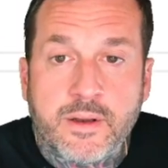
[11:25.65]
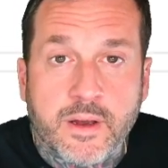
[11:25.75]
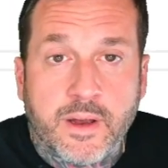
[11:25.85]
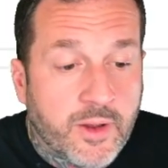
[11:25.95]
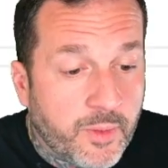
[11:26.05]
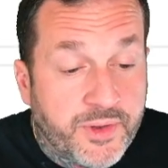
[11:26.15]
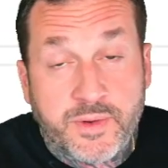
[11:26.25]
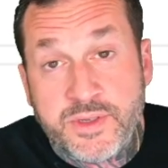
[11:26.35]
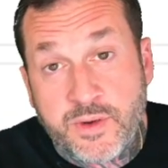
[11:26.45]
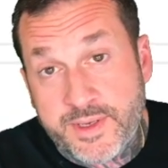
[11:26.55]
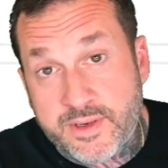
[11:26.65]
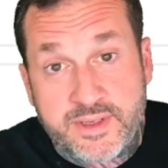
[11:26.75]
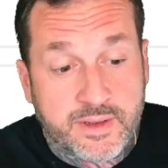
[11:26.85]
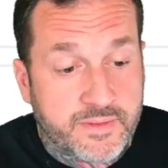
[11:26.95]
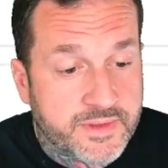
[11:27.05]
Uh, I hope you enjoyed
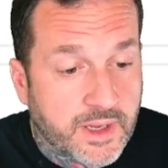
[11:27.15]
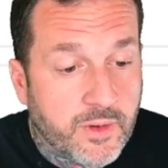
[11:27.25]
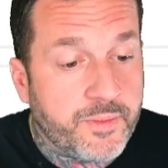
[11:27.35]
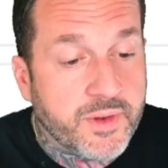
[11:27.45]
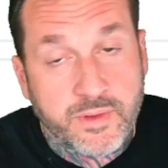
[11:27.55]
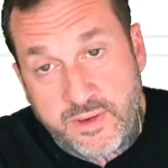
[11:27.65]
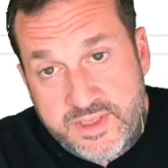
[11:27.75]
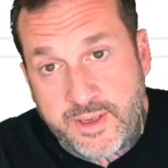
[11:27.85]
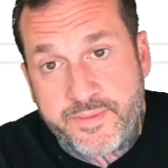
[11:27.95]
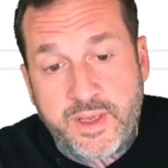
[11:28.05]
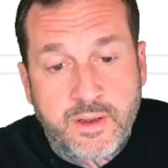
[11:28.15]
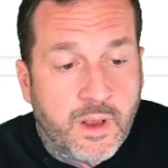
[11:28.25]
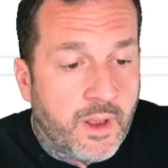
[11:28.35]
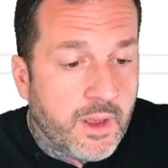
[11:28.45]
yourselves. I hope you learned something.